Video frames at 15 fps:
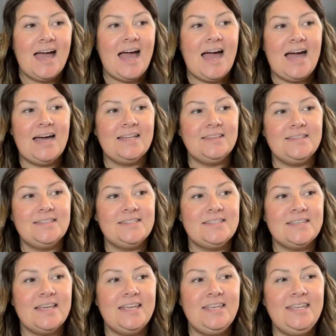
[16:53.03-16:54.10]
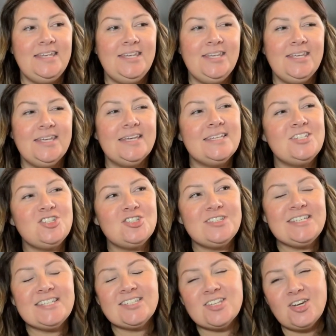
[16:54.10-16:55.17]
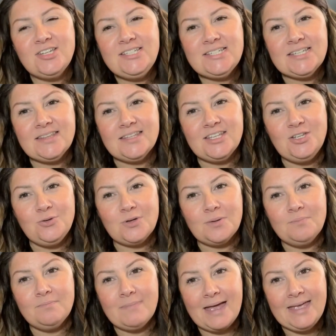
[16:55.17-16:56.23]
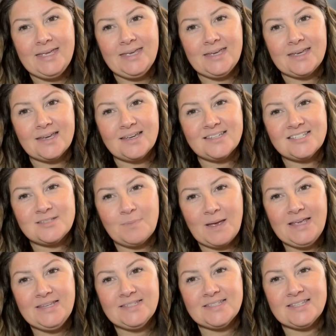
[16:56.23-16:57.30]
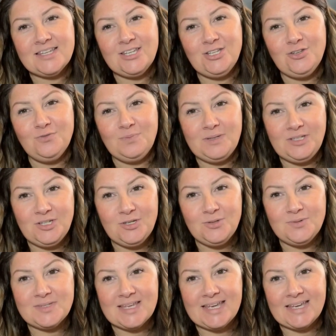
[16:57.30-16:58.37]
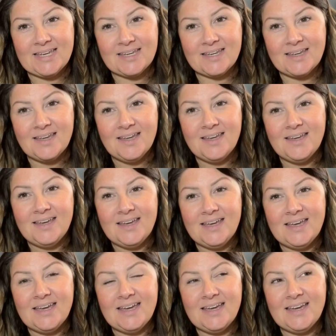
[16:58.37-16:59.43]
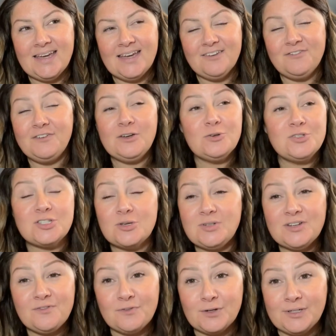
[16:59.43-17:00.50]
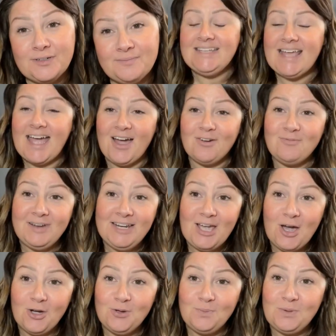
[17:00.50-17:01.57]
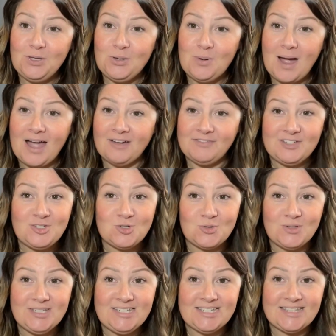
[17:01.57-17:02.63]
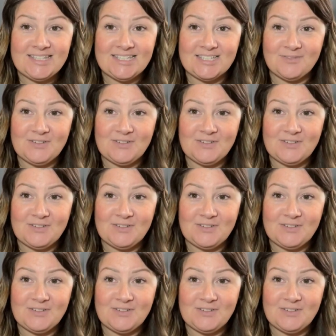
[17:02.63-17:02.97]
And it's just exciting that you can make a space that you've been using feel so different. Yeah, I really hope you have enjoyed this